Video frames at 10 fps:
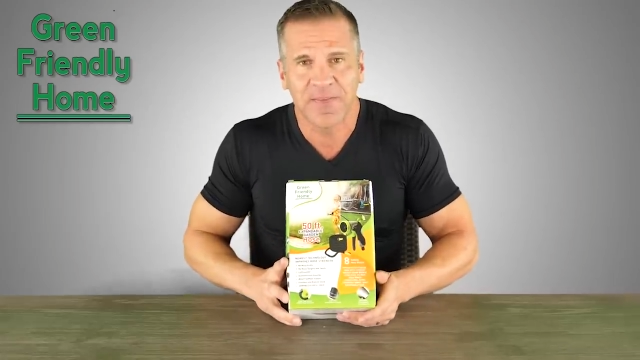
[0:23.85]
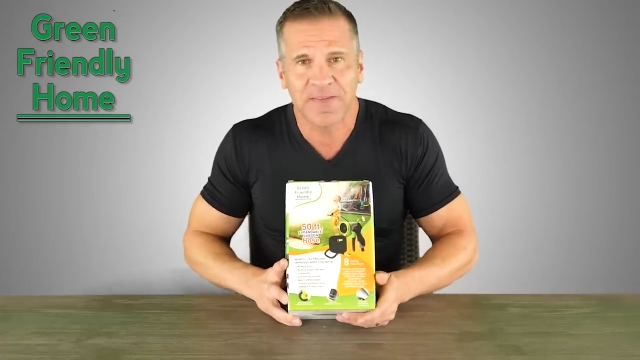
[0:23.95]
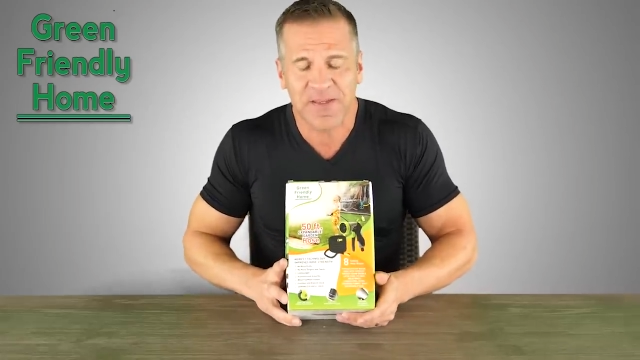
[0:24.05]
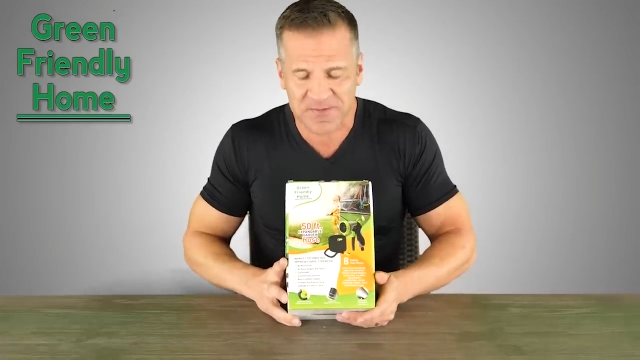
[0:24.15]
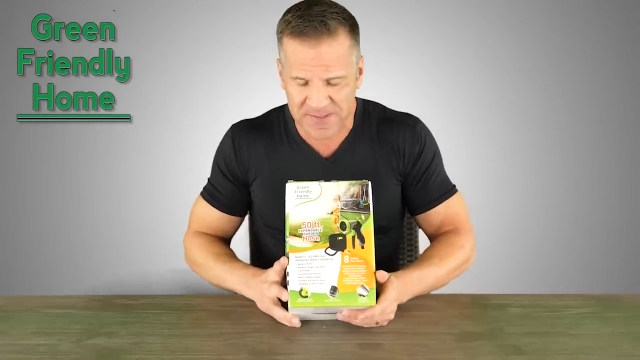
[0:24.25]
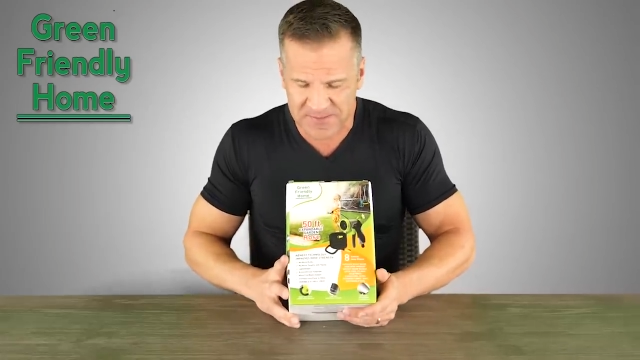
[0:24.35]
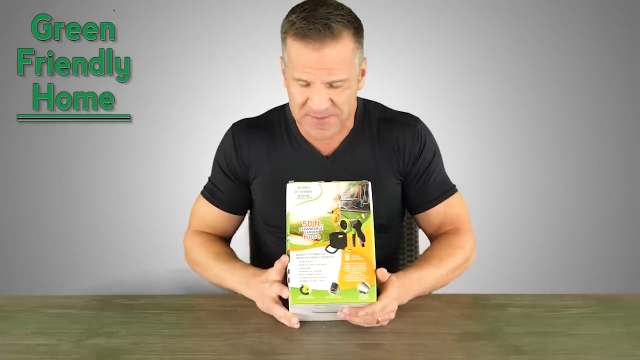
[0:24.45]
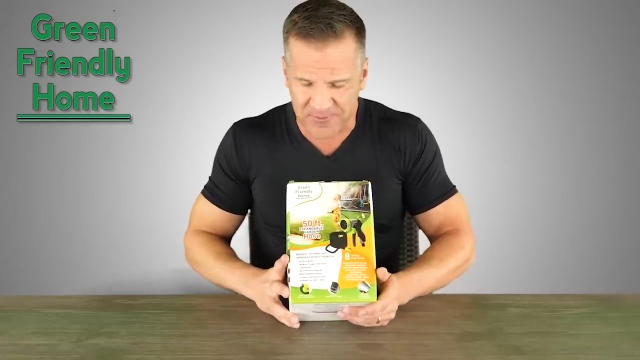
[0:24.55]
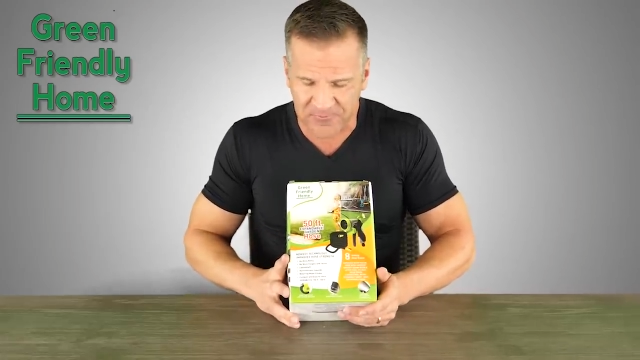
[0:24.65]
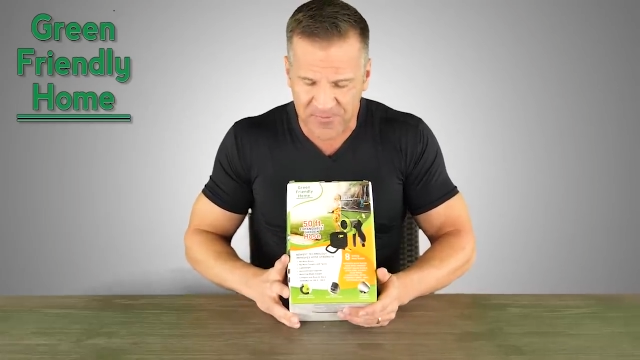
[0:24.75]
This is
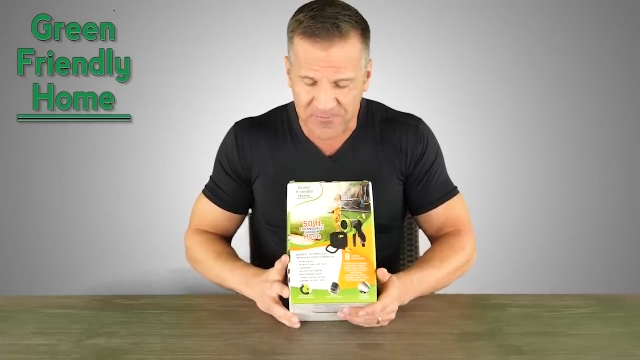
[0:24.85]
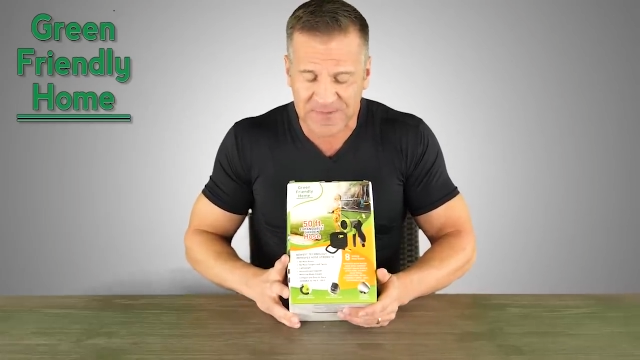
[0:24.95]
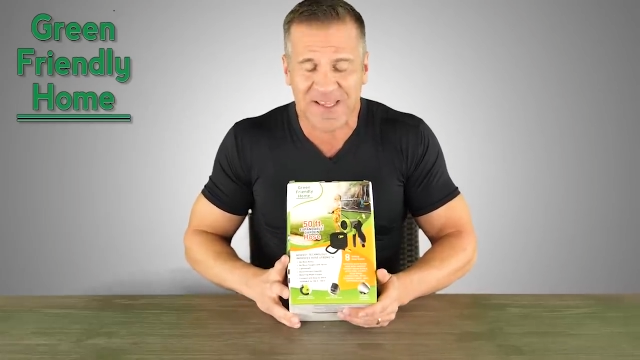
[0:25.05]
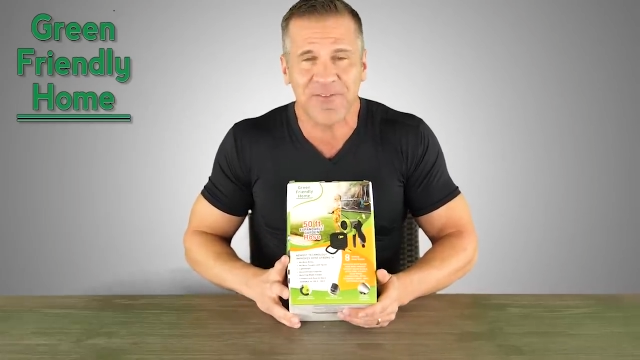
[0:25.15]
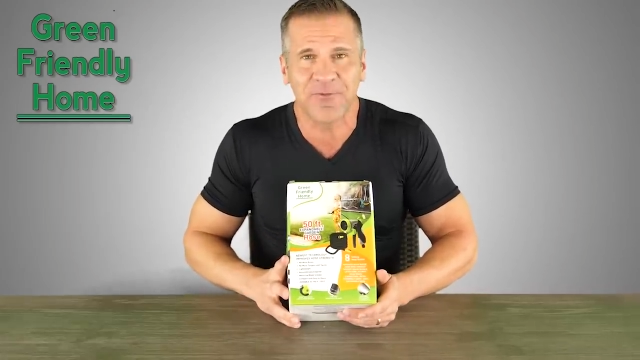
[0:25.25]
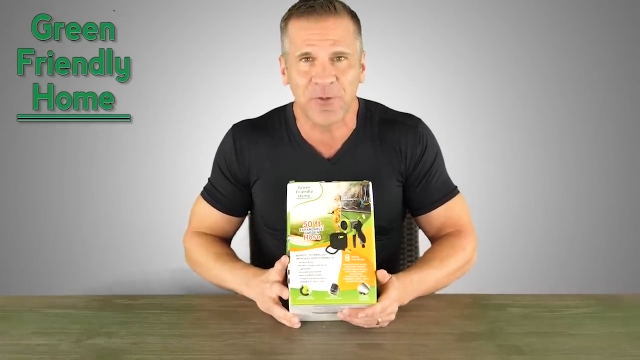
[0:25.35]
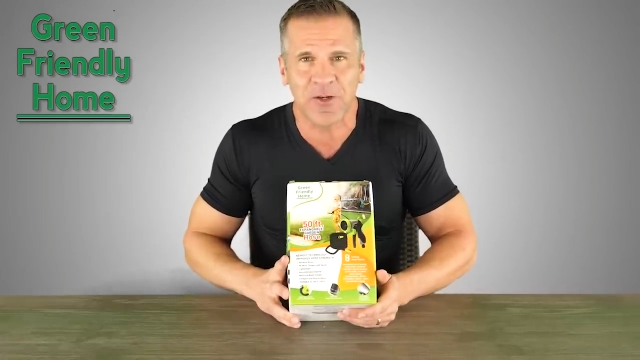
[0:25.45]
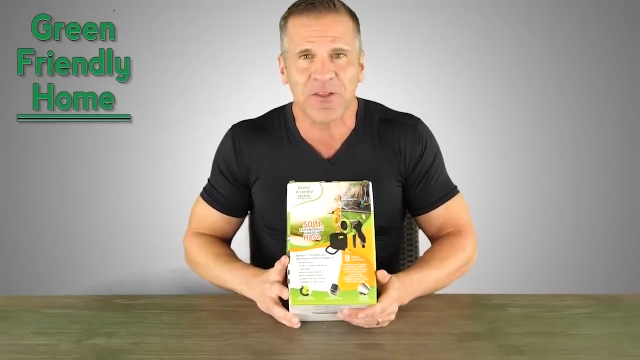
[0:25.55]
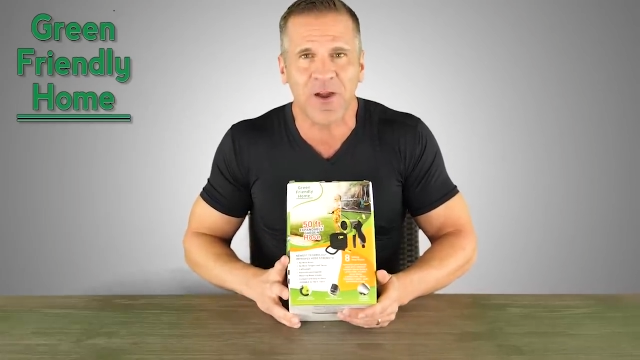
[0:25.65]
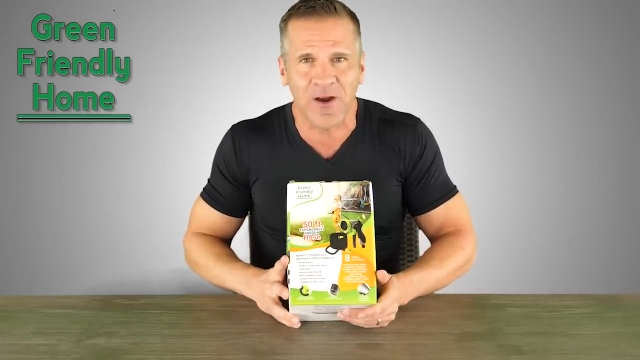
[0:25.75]
their
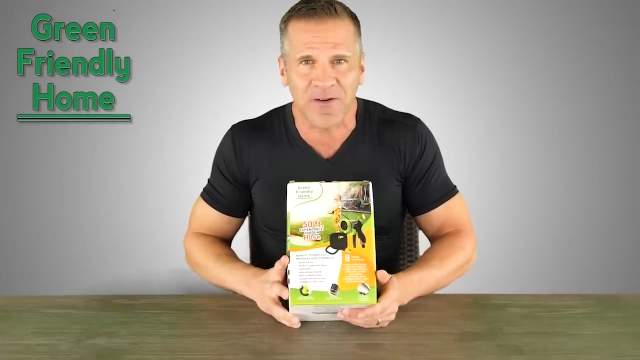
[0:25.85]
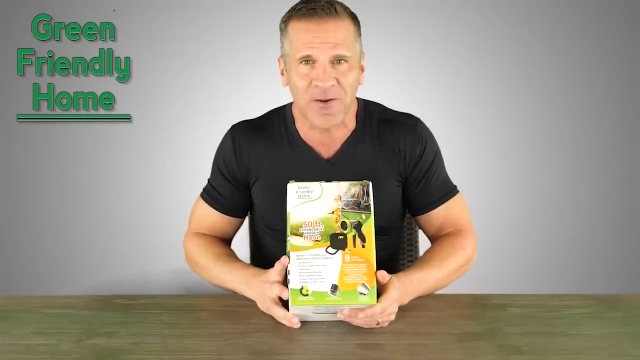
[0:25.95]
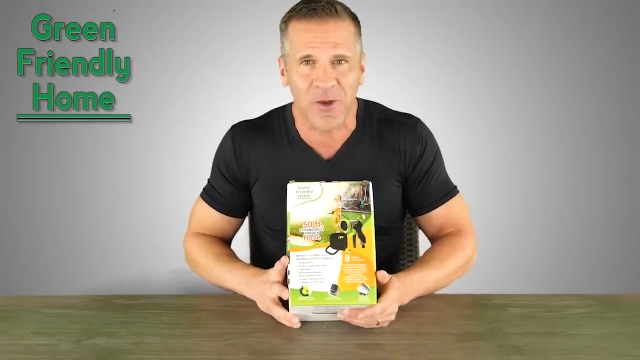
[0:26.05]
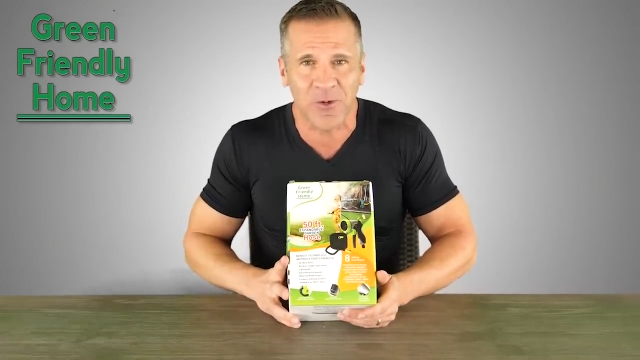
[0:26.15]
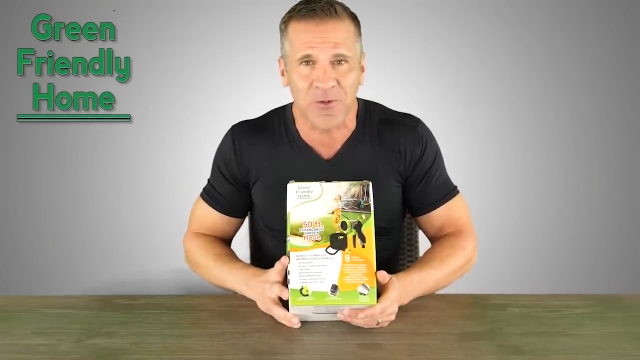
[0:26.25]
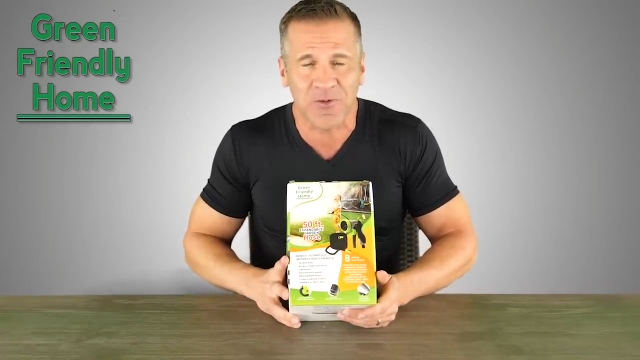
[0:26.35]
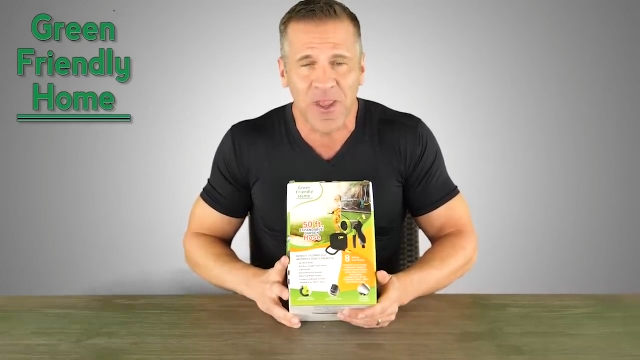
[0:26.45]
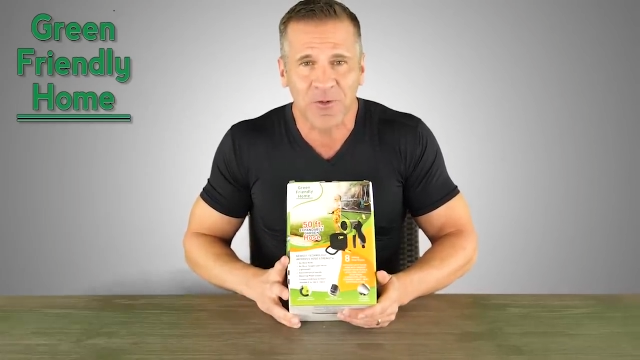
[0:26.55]
50-foot garden hose.